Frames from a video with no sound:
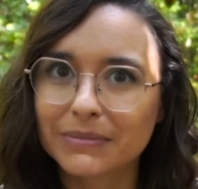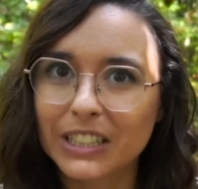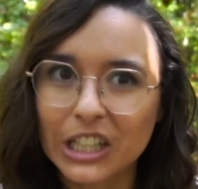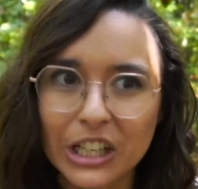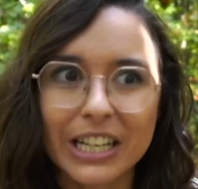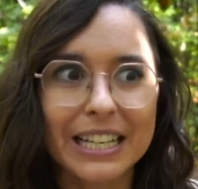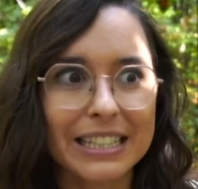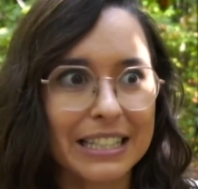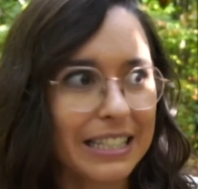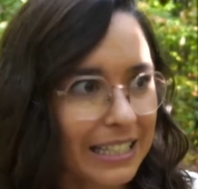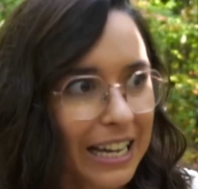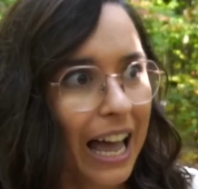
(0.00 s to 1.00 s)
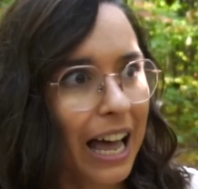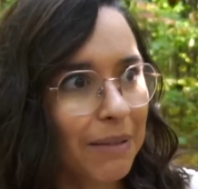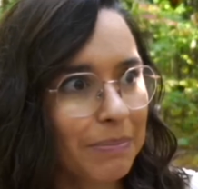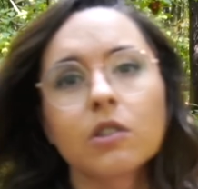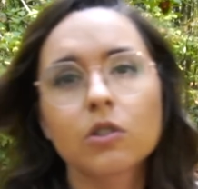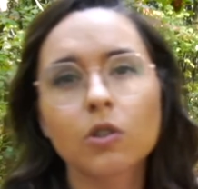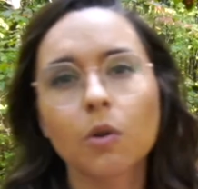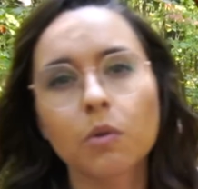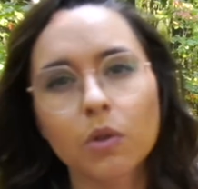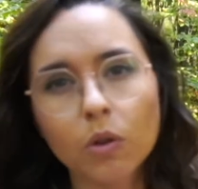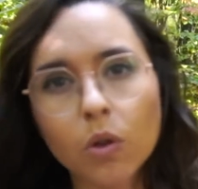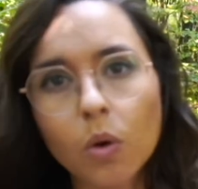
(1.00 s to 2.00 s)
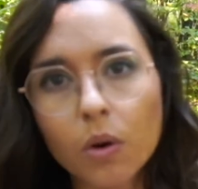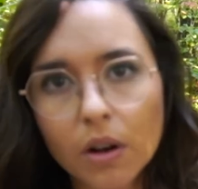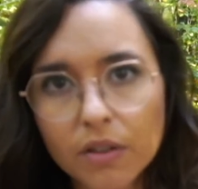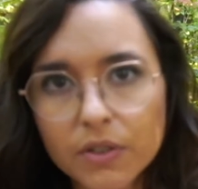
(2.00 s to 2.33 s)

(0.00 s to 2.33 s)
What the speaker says: Could it stop? So the lore of